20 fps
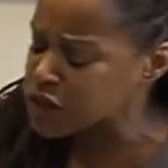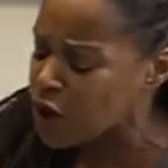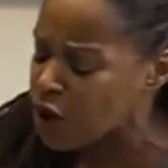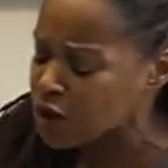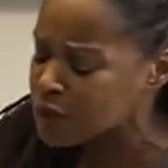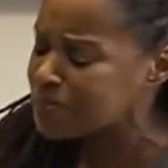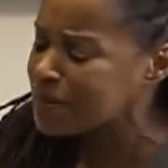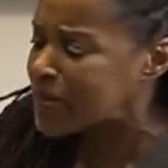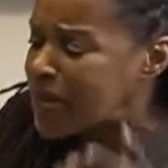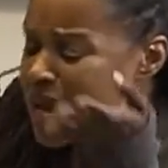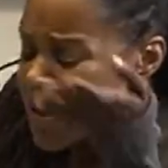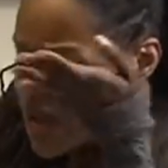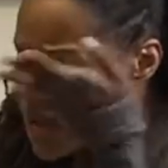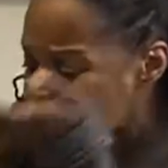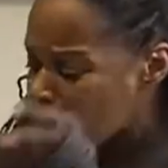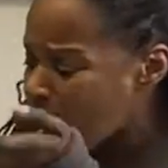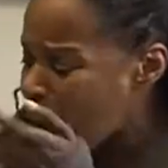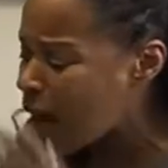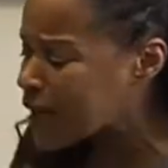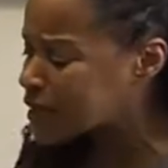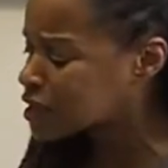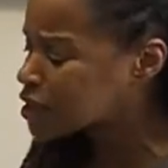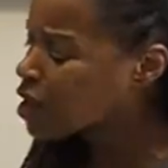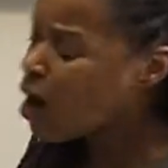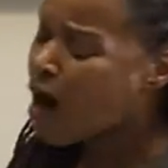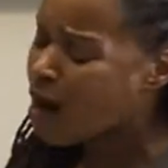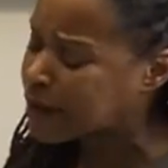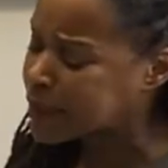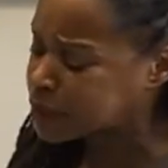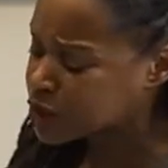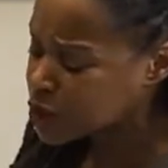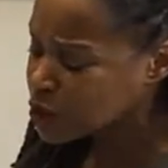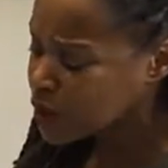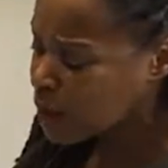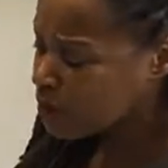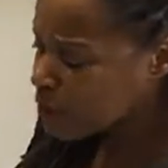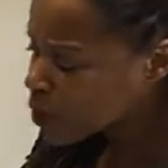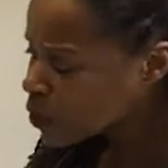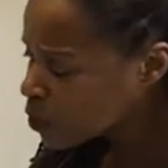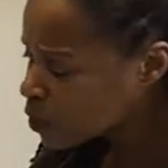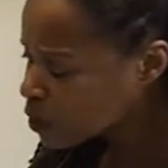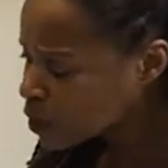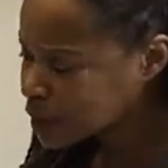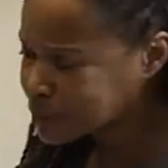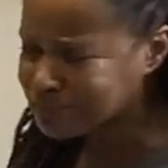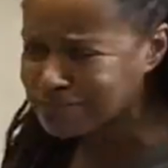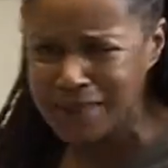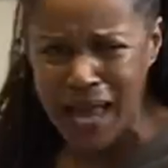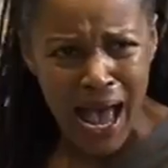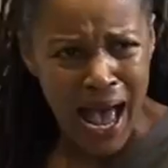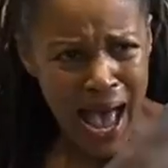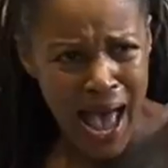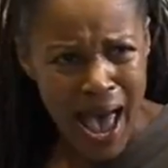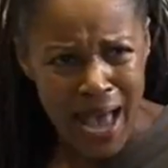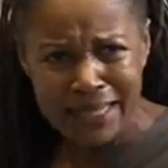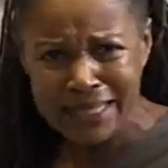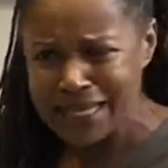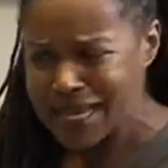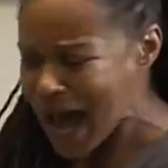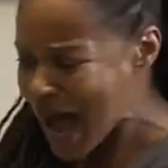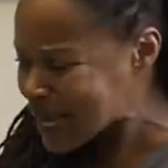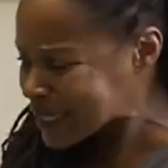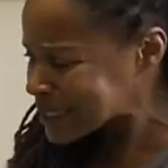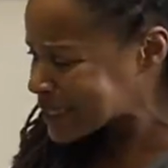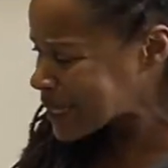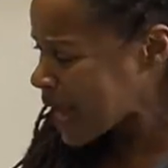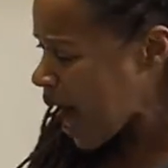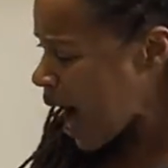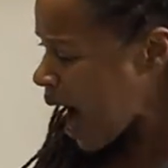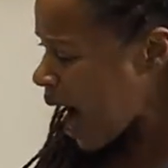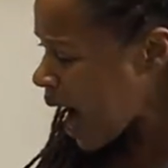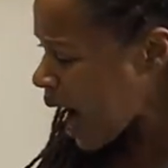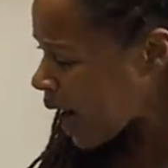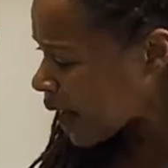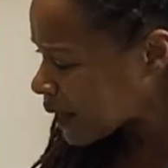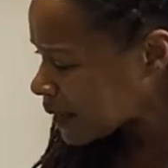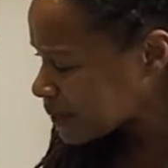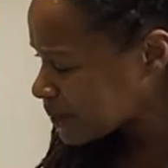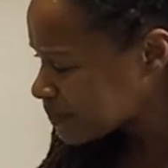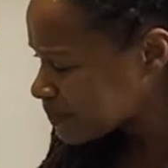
told me he was going to the moon, Atlanta."